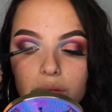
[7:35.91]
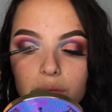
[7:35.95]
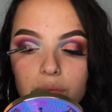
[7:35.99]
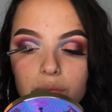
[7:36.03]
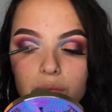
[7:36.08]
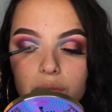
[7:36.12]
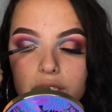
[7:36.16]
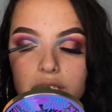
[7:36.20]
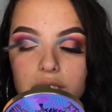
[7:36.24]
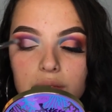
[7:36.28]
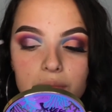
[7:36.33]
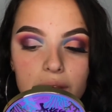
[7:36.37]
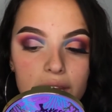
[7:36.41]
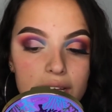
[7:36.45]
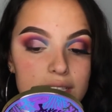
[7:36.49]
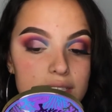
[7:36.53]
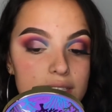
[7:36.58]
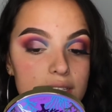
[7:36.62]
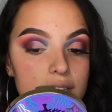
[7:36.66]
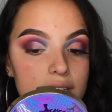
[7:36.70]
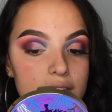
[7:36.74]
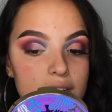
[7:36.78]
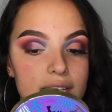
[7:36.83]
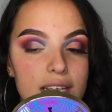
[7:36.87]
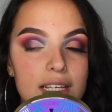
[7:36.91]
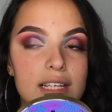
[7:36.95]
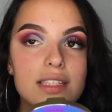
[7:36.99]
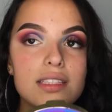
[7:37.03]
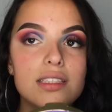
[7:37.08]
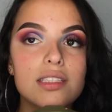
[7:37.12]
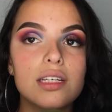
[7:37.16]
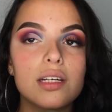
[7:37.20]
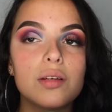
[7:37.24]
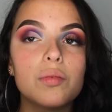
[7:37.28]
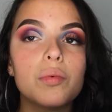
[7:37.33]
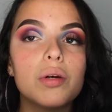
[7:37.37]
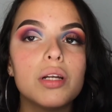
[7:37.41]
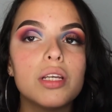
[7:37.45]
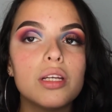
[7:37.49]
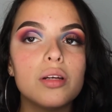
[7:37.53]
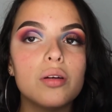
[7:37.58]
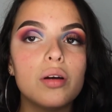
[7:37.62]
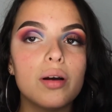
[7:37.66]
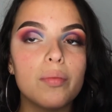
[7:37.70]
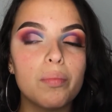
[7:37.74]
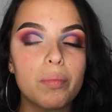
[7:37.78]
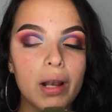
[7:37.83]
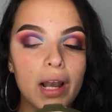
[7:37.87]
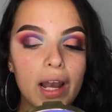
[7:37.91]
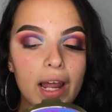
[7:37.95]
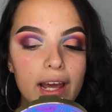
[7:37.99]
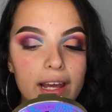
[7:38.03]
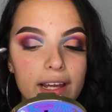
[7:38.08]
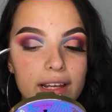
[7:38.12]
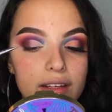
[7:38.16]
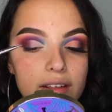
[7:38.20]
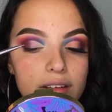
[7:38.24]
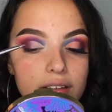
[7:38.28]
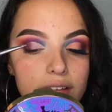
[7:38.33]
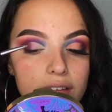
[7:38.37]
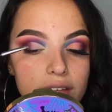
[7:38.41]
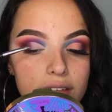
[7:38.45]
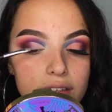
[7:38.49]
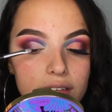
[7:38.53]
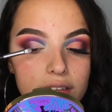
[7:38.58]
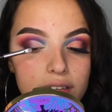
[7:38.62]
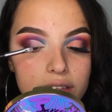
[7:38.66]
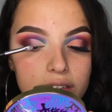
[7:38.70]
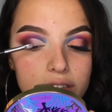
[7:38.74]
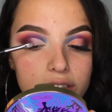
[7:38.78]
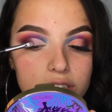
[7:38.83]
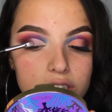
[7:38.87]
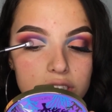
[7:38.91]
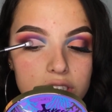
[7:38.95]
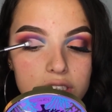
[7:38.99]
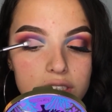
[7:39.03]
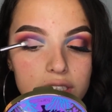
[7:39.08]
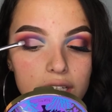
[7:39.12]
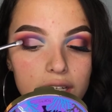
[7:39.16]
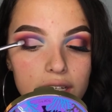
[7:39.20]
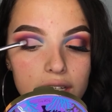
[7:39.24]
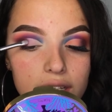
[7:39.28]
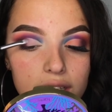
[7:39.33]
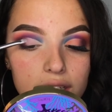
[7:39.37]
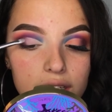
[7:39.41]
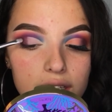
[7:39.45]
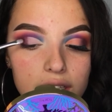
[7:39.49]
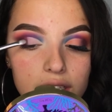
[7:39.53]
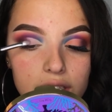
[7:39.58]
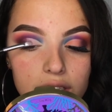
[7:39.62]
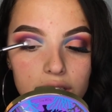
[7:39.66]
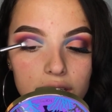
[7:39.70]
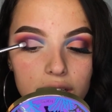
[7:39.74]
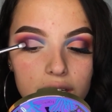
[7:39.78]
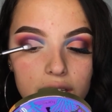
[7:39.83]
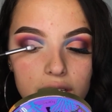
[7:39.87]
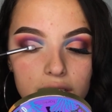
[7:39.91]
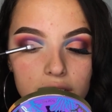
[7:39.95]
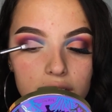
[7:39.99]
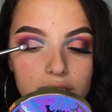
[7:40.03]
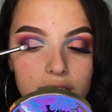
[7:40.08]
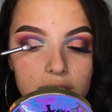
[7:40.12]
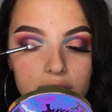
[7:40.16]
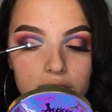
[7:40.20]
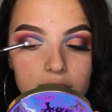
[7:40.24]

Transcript: which makes it easier when you apply a shade in your lid.